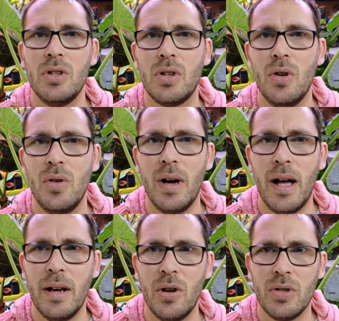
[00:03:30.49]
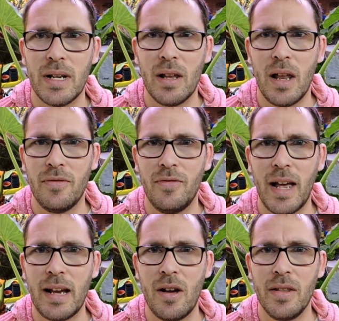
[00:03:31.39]
So uh, noticing a lot of
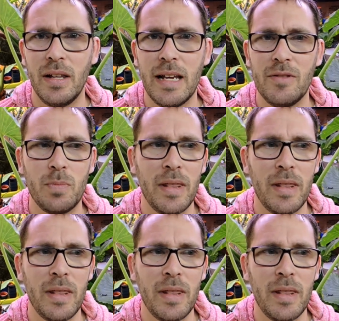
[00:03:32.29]
flecking on the leaves.